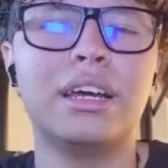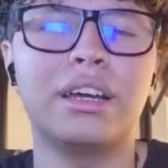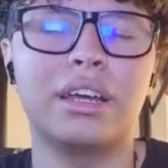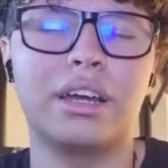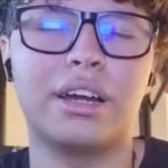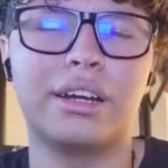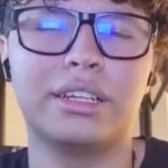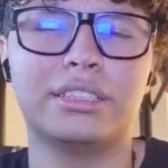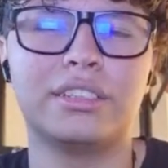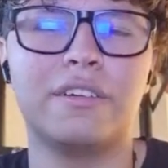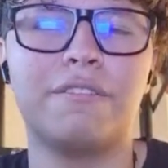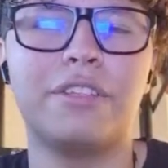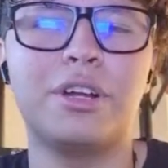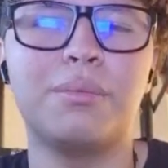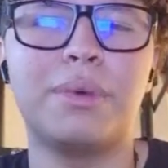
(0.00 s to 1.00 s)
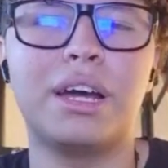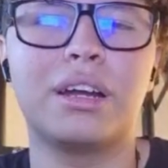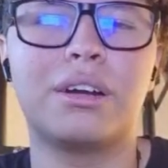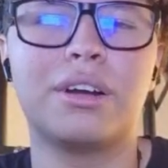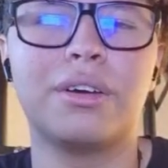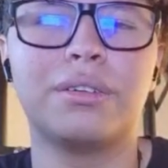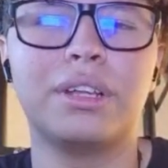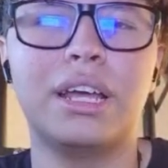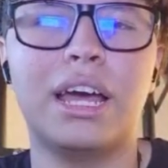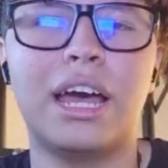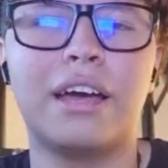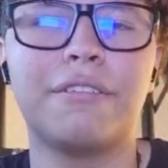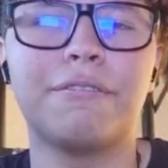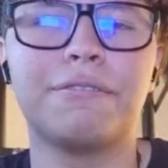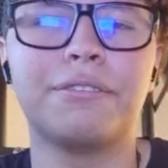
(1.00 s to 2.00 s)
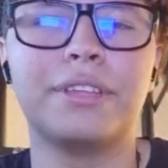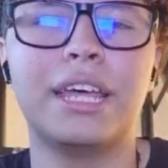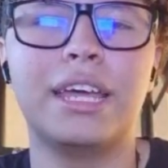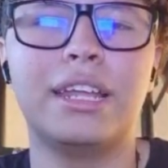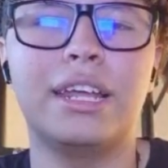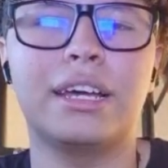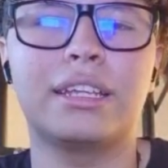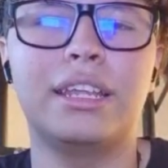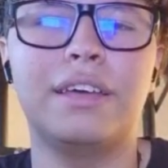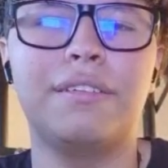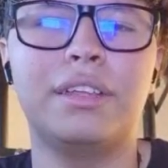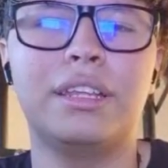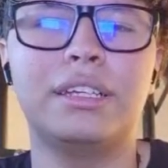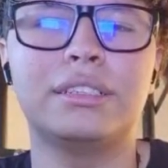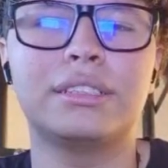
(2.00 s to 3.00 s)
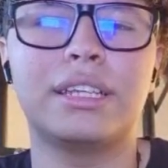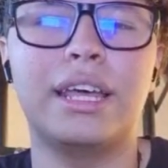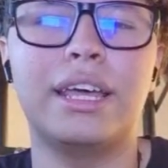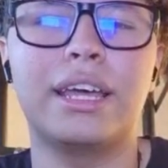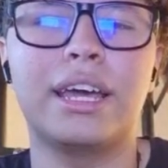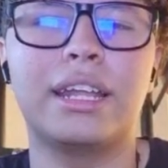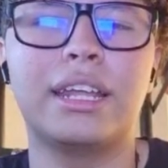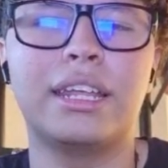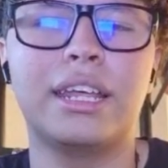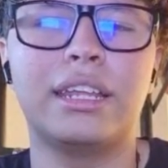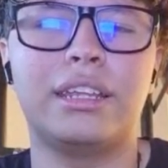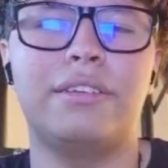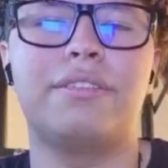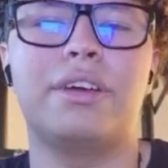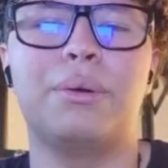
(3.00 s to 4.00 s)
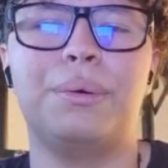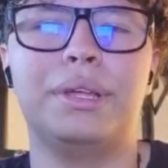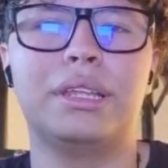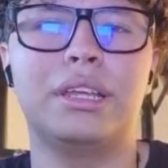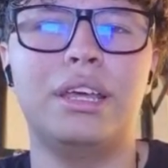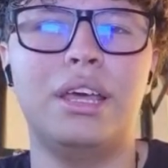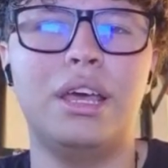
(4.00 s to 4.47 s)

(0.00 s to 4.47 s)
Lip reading: regardless of their background, have daily activities they can identify with,